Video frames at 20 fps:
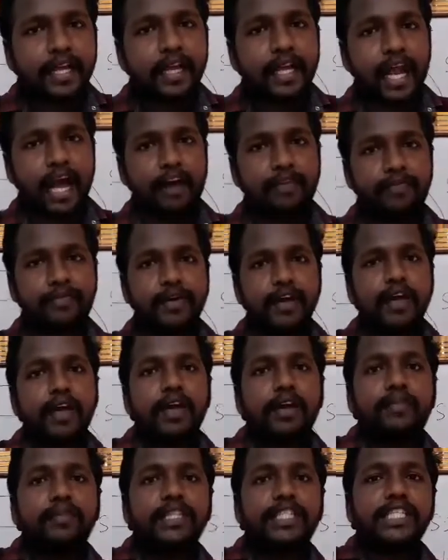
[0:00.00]
graph,
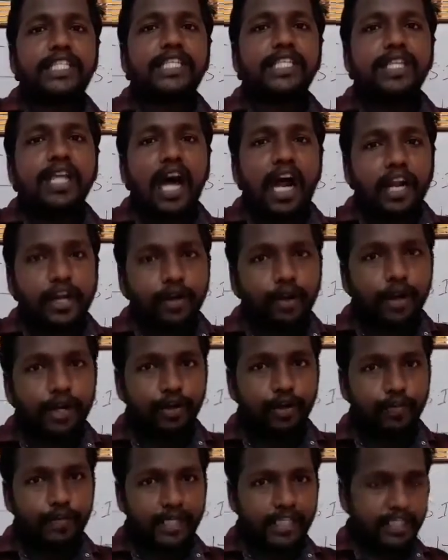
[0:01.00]
which is not going
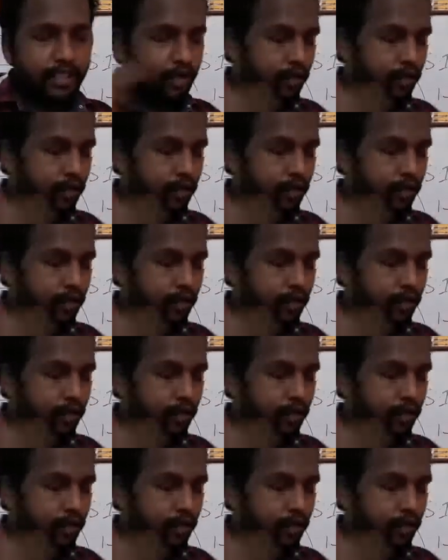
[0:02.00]
to obey the